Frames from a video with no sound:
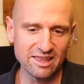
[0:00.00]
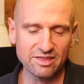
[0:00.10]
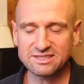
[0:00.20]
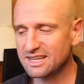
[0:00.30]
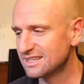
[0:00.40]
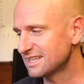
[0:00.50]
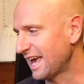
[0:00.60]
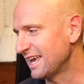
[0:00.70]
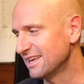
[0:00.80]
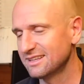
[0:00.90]
This is
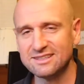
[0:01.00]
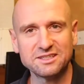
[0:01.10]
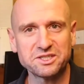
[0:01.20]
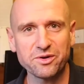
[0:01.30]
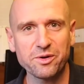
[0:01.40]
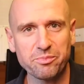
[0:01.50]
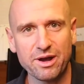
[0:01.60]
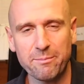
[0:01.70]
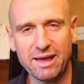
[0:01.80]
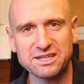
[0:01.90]
a zero
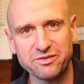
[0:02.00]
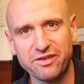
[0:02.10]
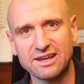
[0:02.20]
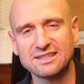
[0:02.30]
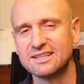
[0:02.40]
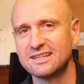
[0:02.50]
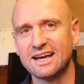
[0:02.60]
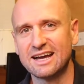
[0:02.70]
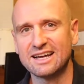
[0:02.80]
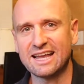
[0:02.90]
prep, max effect
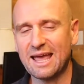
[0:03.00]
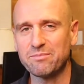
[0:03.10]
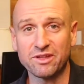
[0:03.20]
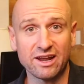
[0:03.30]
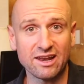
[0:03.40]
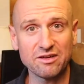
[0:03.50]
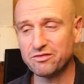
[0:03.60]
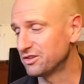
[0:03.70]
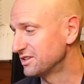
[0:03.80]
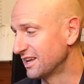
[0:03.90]
game that I love.
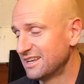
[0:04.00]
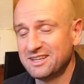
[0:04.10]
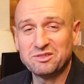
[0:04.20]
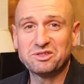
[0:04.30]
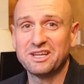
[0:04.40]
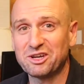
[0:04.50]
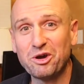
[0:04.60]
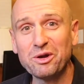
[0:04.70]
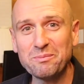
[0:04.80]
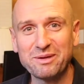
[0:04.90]
It
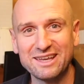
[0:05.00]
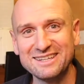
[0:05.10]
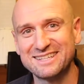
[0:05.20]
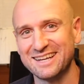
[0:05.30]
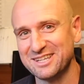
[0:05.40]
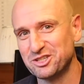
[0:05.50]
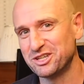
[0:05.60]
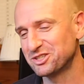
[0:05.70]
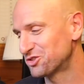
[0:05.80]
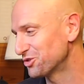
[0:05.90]
couldn't be easier.
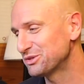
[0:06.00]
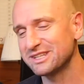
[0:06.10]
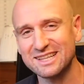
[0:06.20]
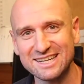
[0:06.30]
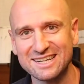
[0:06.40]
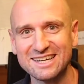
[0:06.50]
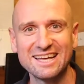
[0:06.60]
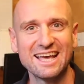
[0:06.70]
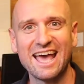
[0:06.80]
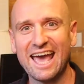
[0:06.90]
Just choose a letter
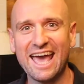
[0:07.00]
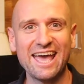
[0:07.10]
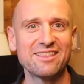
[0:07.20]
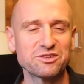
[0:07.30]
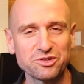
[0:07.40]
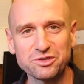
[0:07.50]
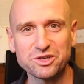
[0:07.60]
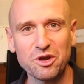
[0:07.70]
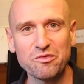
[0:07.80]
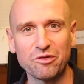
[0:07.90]
and students
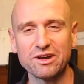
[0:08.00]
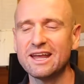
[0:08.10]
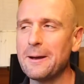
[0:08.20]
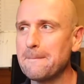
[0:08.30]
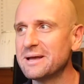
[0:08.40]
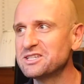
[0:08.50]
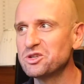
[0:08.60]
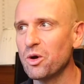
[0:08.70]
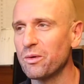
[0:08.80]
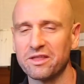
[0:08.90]
go for it. Now, it's
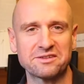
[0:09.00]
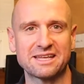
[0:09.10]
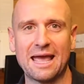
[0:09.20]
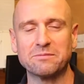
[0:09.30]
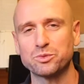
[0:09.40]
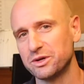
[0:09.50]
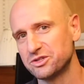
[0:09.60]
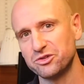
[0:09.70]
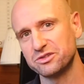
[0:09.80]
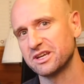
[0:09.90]
not one of those games where
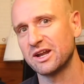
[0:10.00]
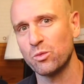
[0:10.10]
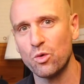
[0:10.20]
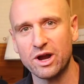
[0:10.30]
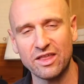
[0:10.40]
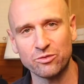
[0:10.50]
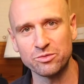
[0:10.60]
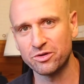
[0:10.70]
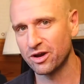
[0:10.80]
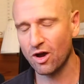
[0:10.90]
students are going to walk out the
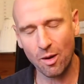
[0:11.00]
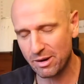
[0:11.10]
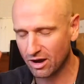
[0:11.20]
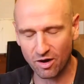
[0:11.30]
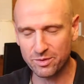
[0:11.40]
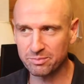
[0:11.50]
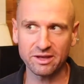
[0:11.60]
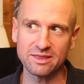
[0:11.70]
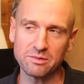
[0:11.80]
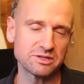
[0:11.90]
room going, oh my God, we
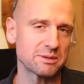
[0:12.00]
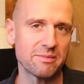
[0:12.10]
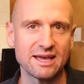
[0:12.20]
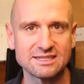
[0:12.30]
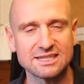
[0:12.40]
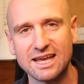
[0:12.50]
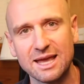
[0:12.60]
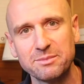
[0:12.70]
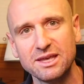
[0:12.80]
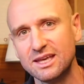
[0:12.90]
played the most amazing
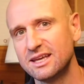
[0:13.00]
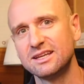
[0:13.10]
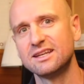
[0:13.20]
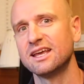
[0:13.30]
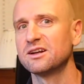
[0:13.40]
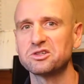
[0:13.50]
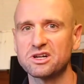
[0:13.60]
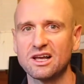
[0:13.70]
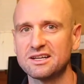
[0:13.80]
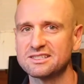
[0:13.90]
game in English
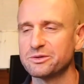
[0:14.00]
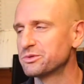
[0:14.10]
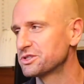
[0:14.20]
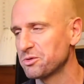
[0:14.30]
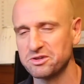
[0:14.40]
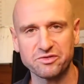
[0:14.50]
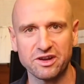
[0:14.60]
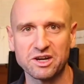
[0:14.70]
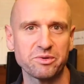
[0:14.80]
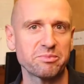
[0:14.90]
class. It was so much
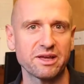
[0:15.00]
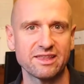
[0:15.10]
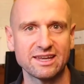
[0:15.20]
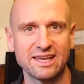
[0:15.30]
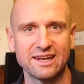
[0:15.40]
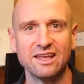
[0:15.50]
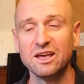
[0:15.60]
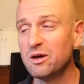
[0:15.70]
fun. Can we play that again?